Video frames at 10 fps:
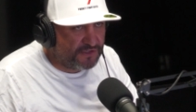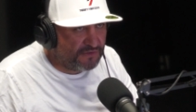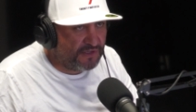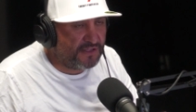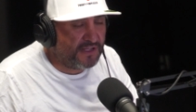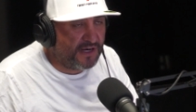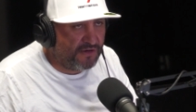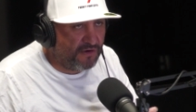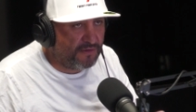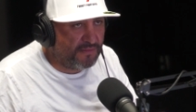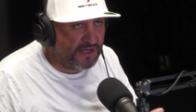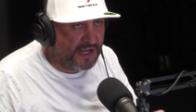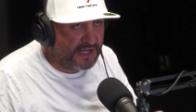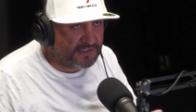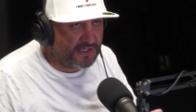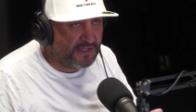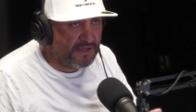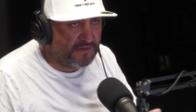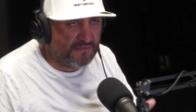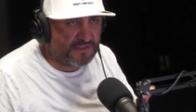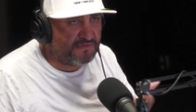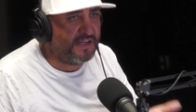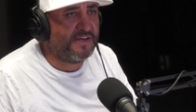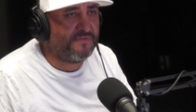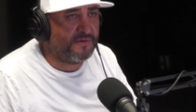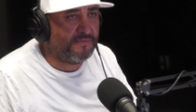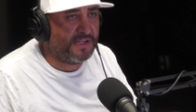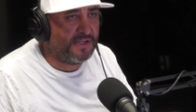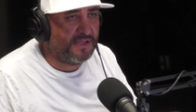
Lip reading: sugar that I normally ask was ready for me.